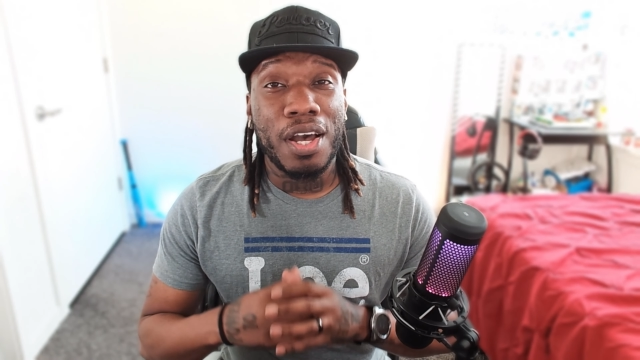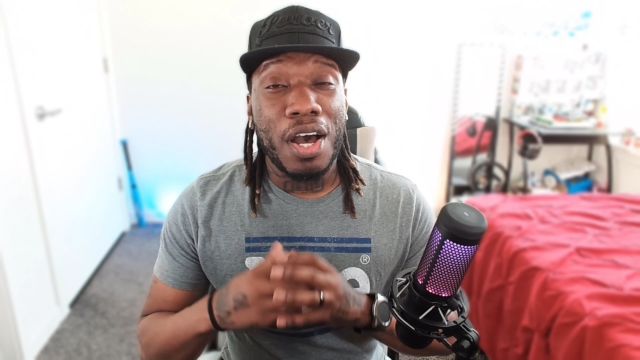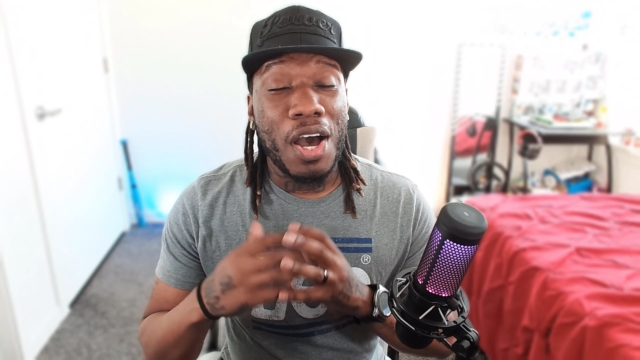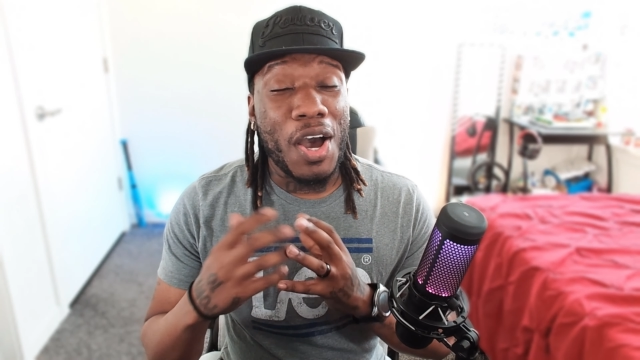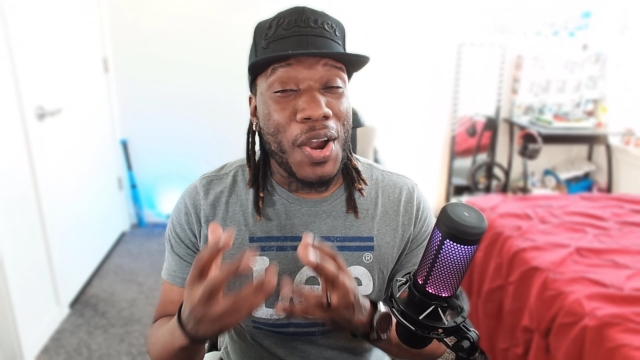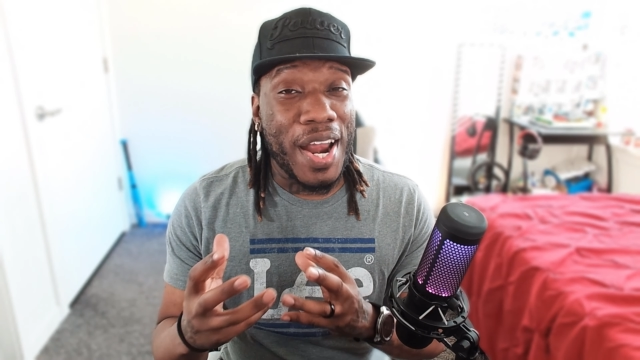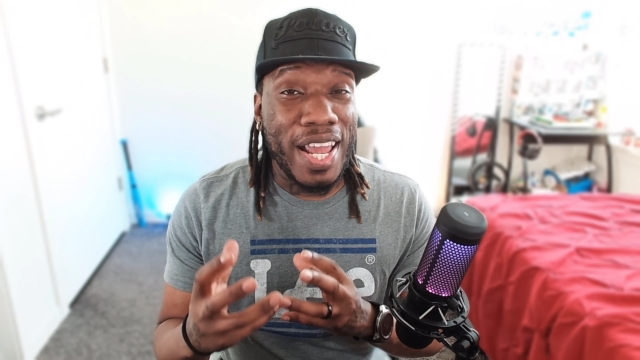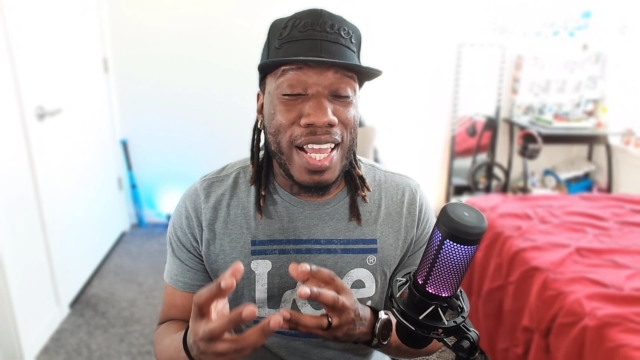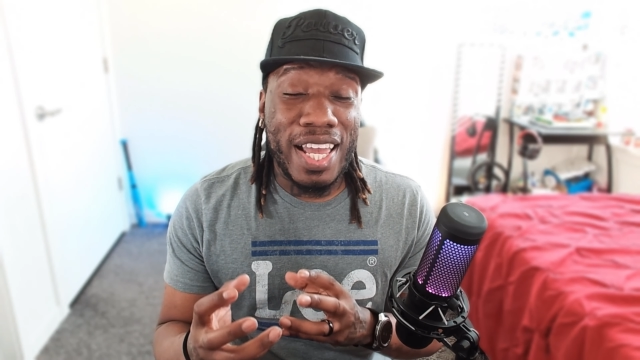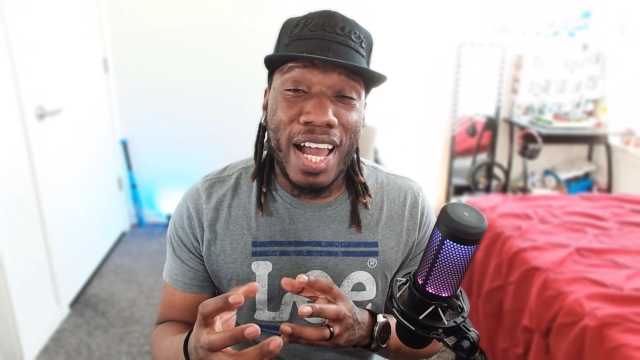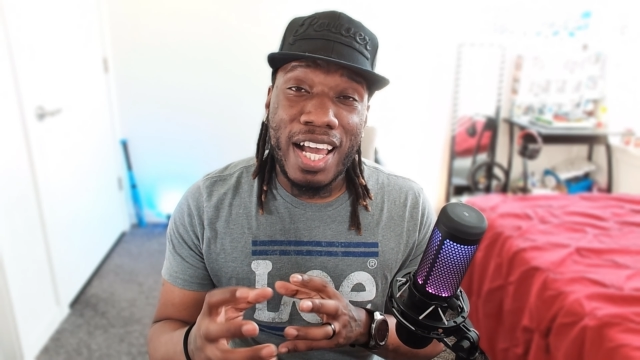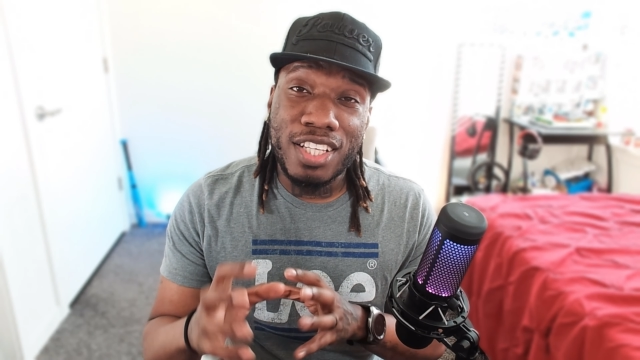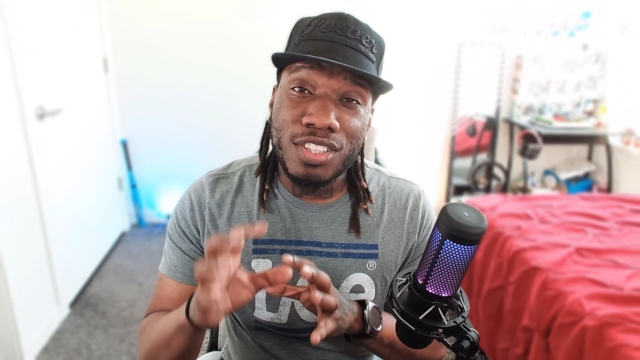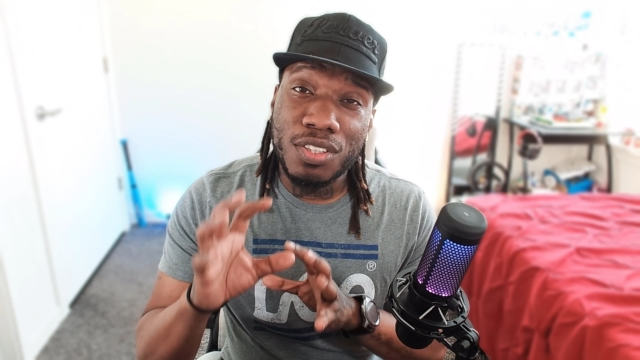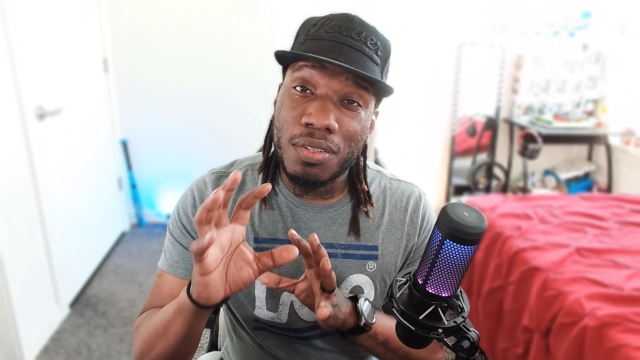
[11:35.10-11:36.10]
All right,
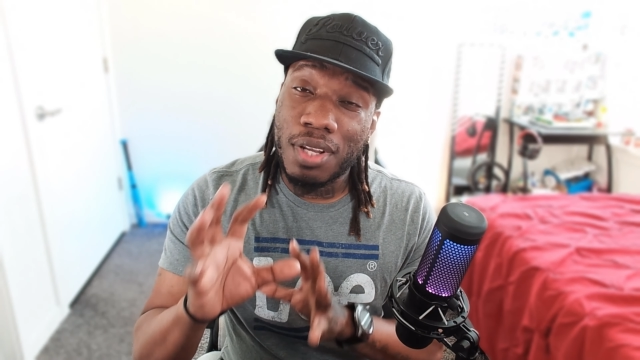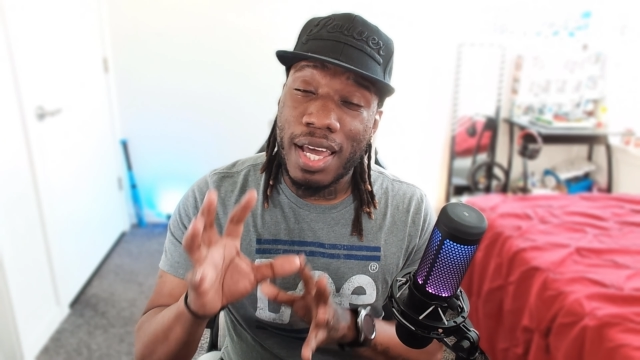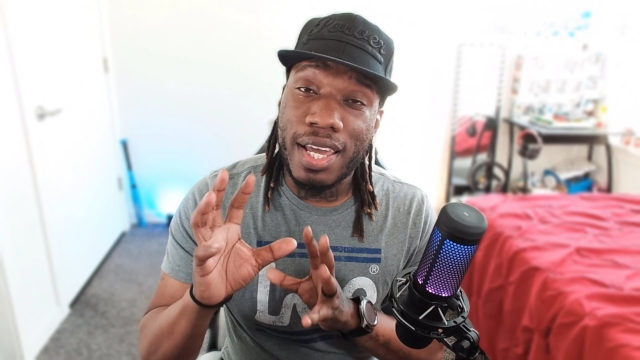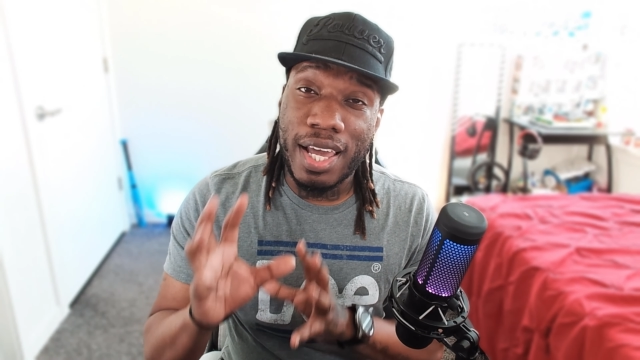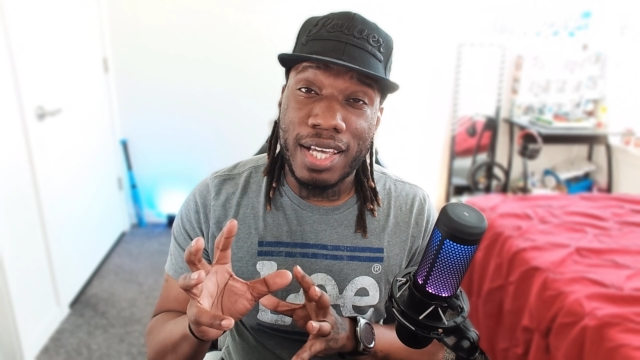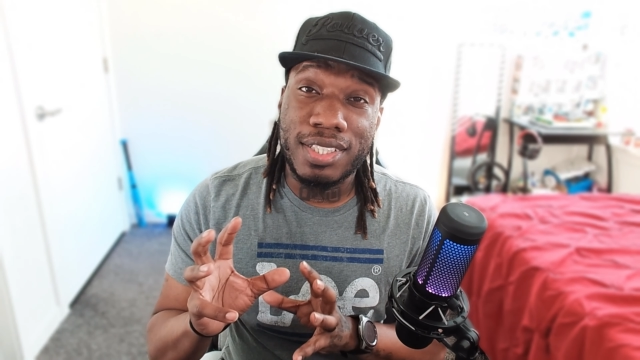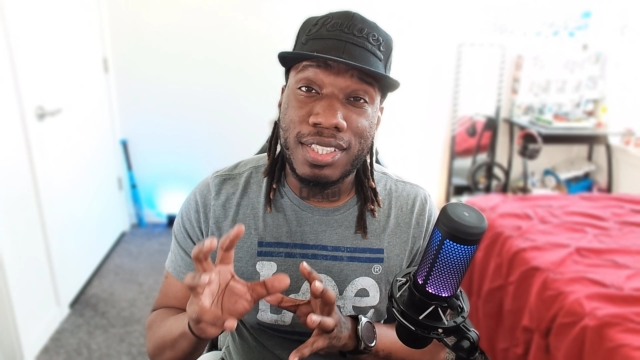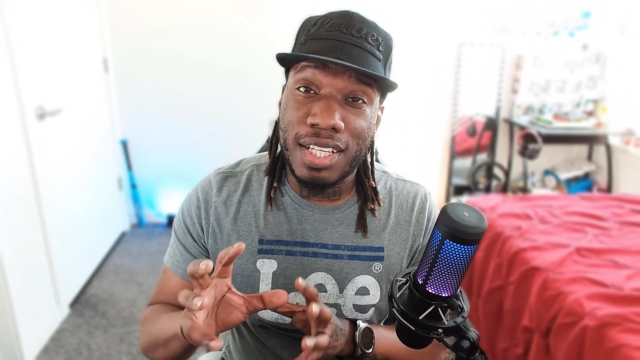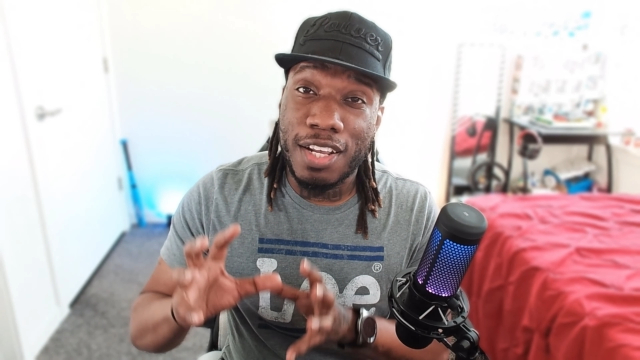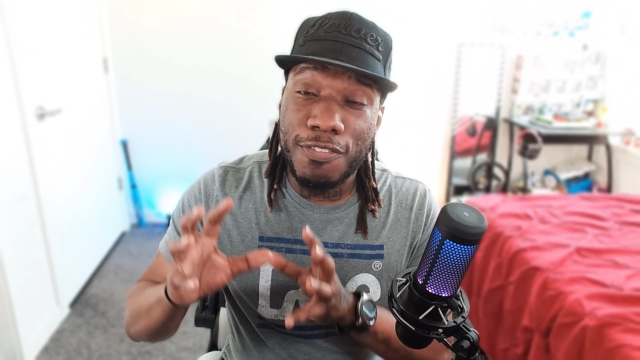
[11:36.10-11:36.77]
guys. So like I said,